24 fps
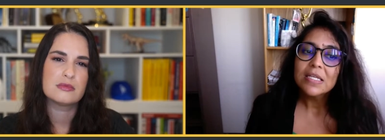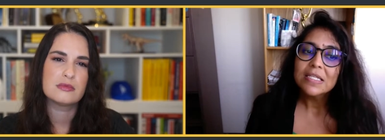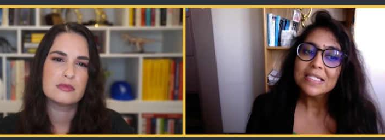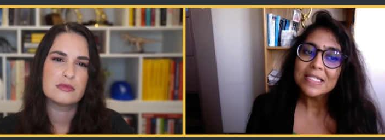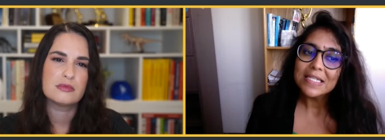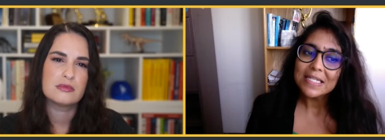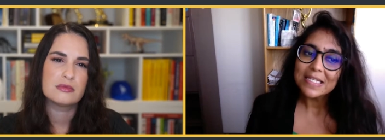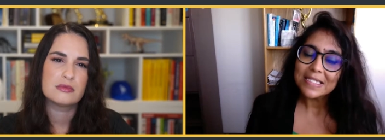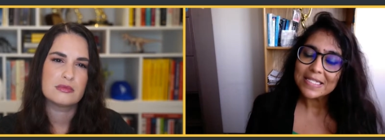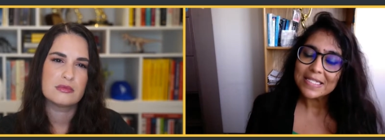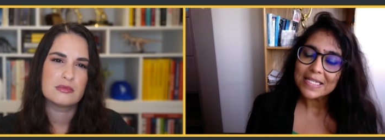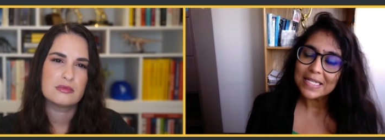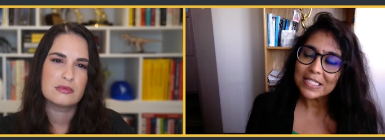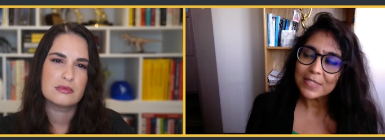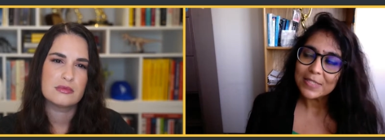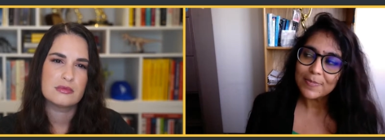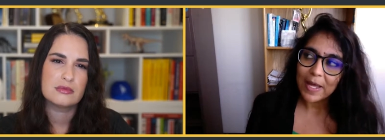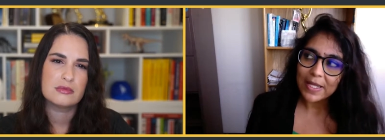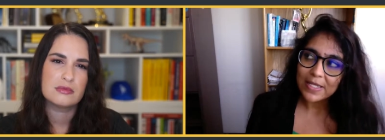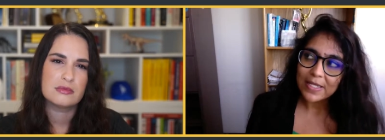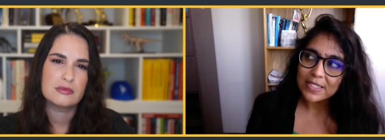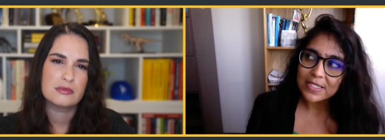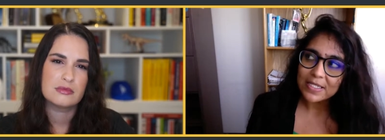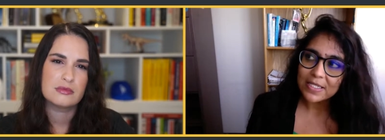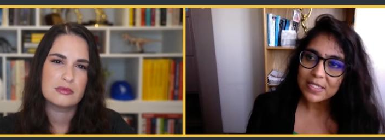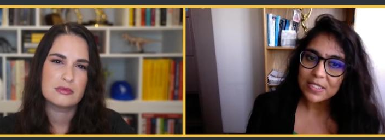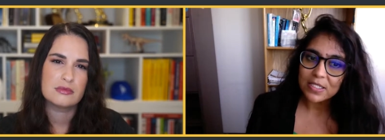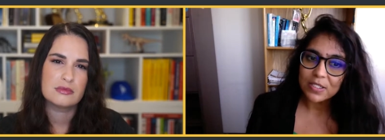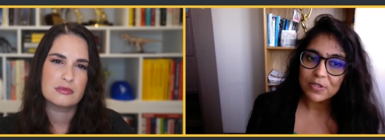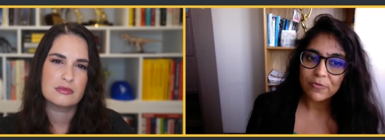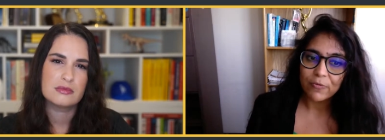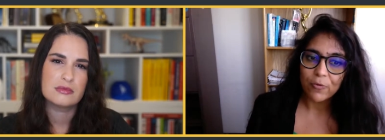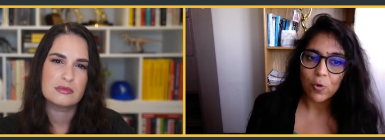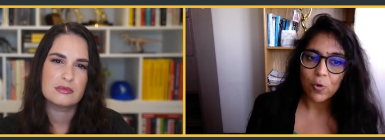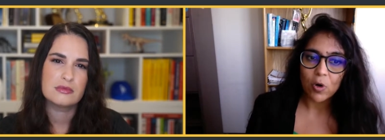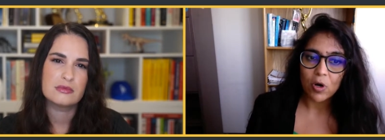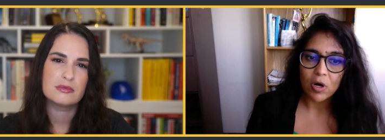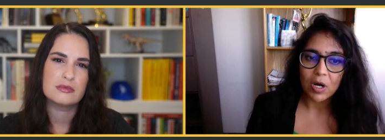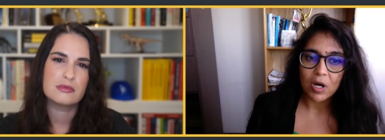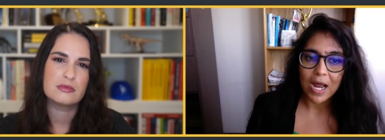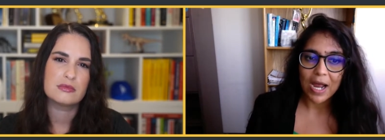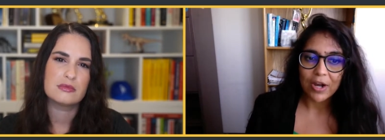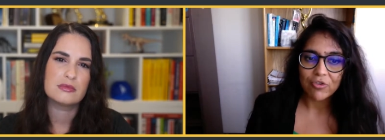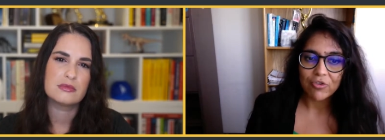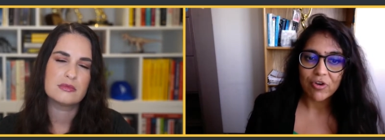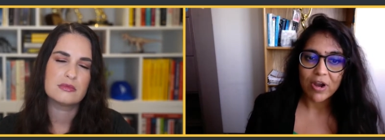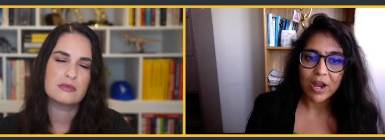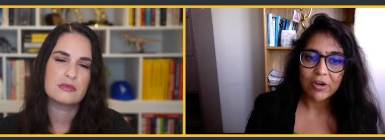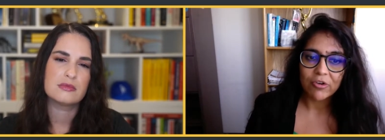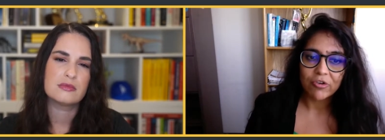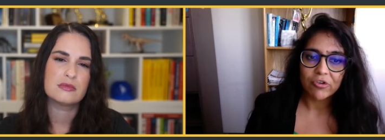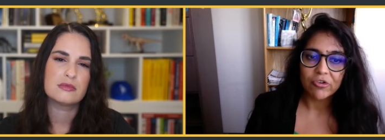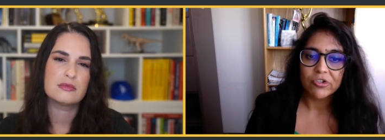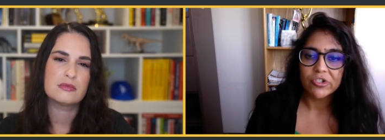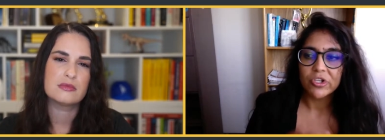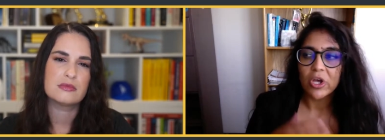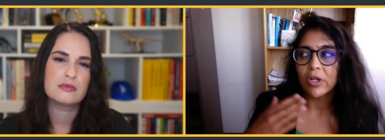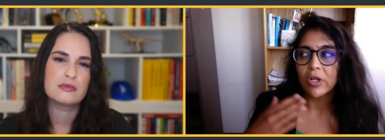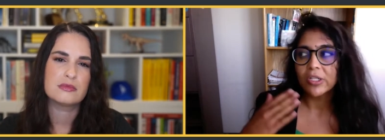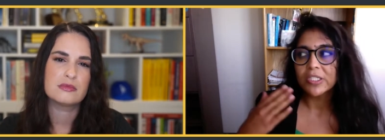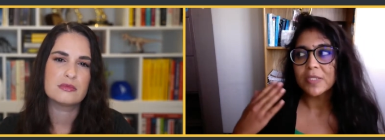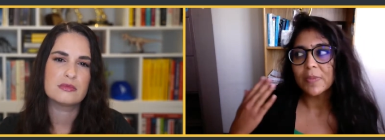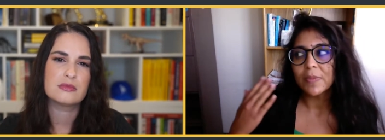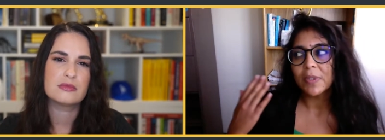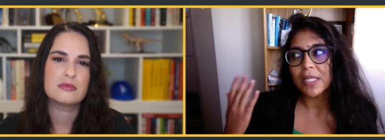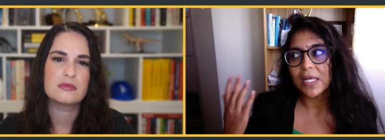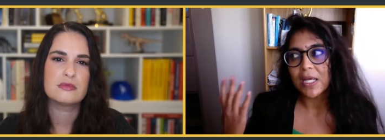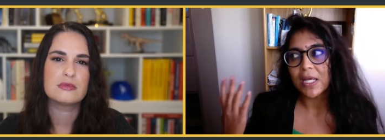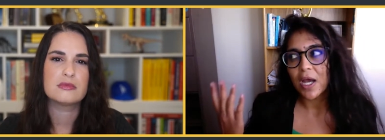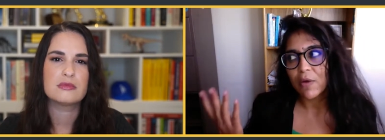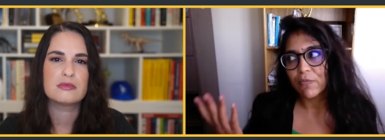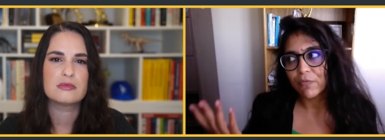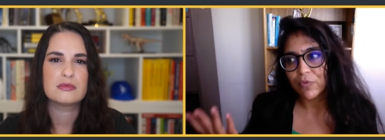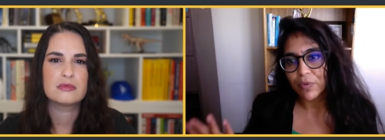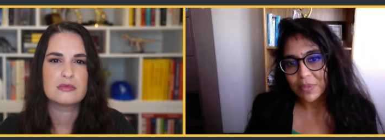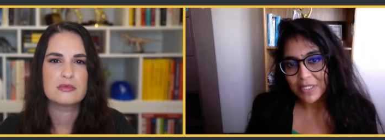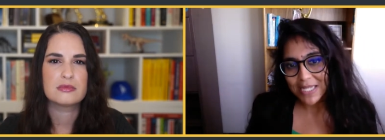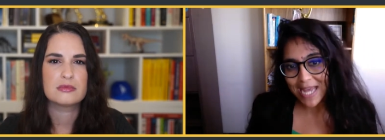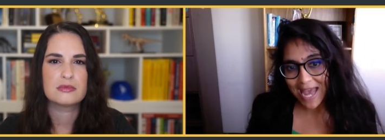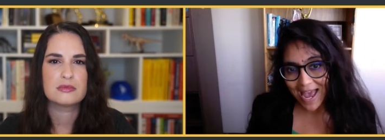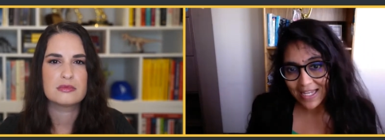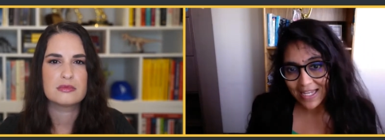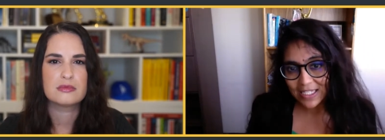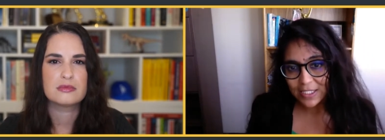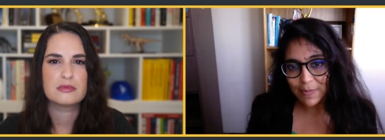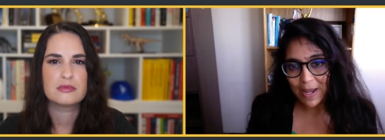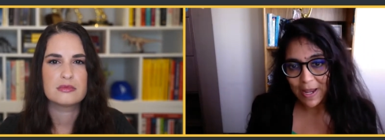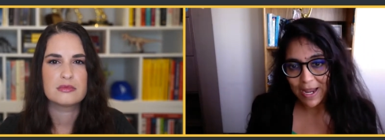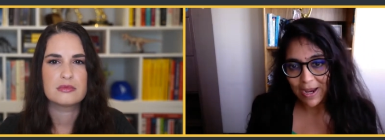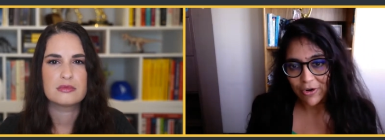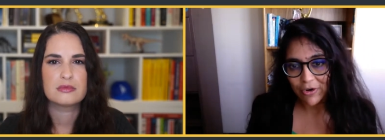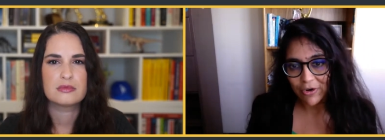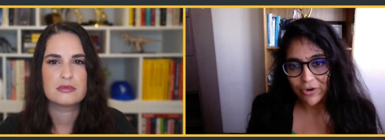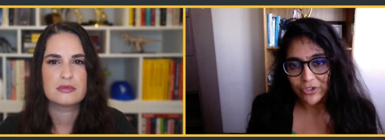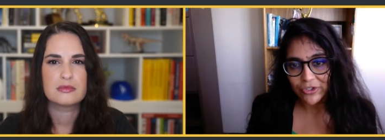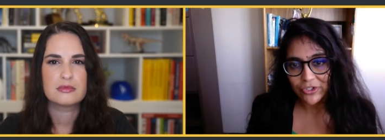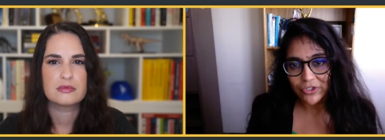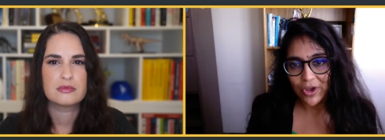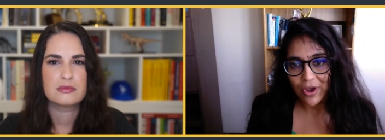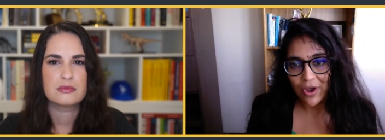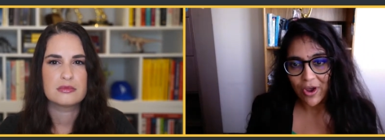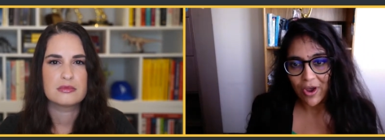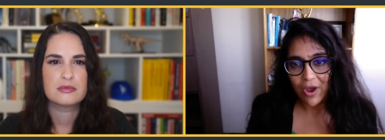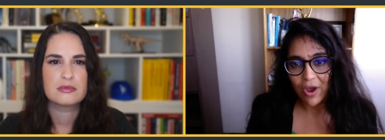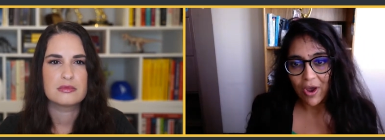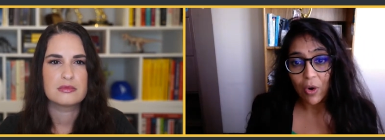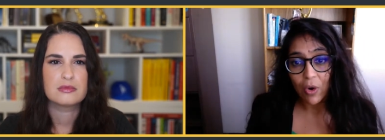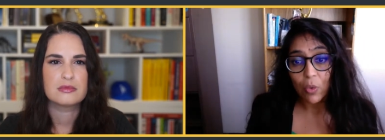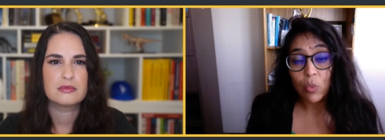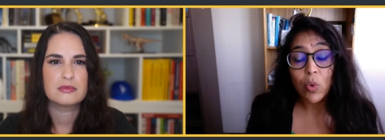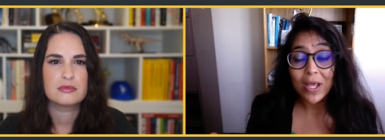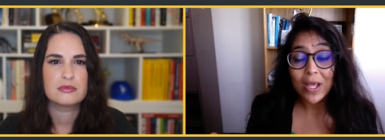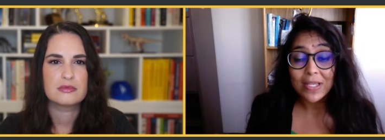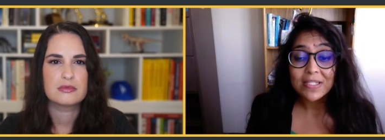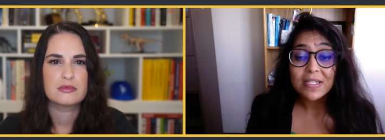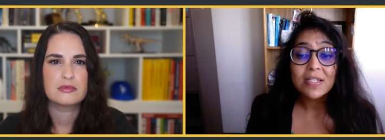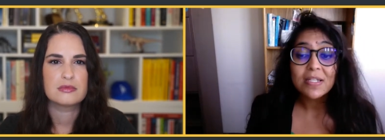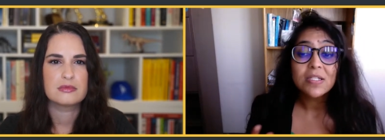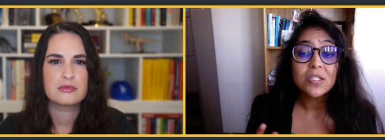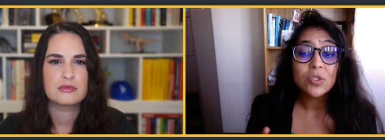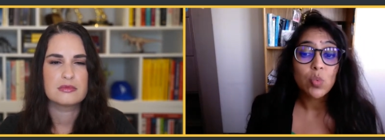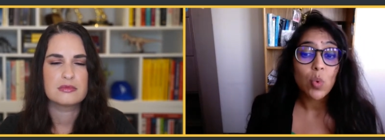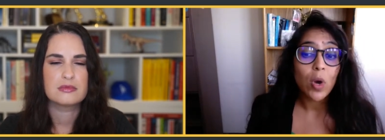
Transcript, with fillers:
Speaker 1: Since expenses for contractors ultimately come from taxpayers, residents